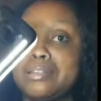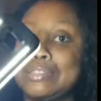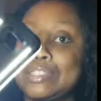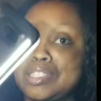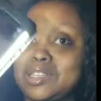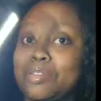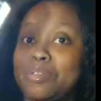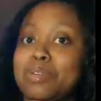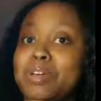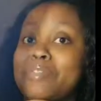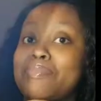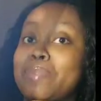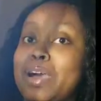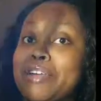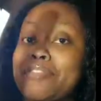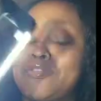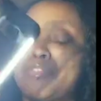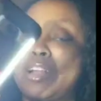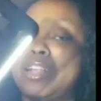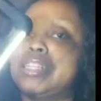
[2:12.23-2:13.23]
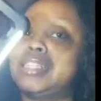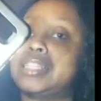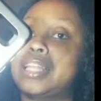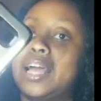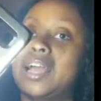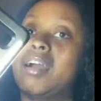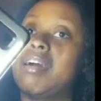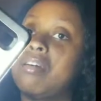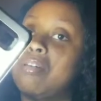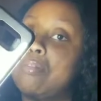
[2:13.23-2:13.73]
So if my friend is
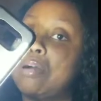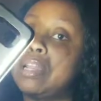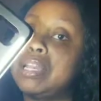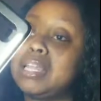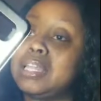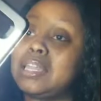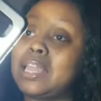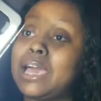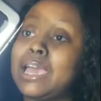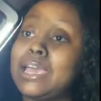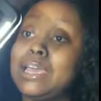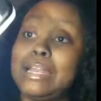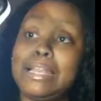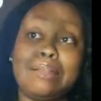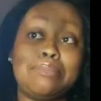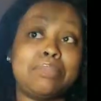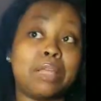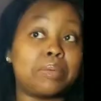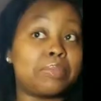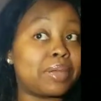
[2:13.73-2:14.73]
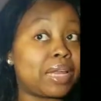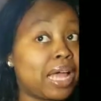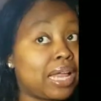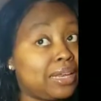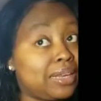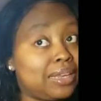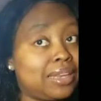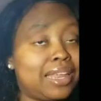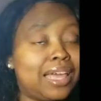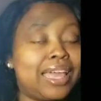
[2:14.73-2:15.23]
like, oh, I need light, I'm like, but I
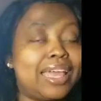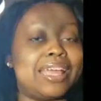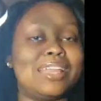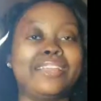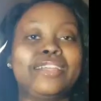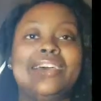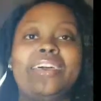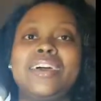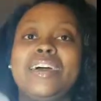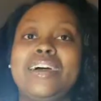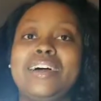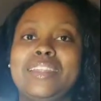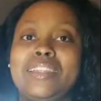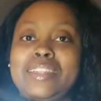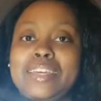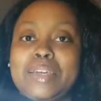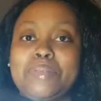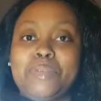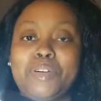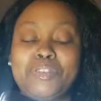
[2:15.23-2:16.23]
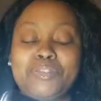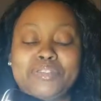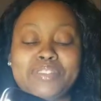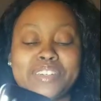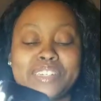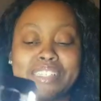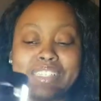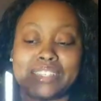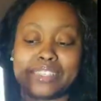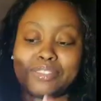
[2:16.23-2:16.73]
need light. Look at both of
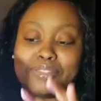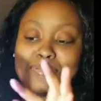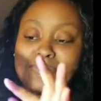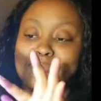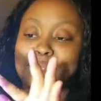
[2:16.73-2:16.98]
us.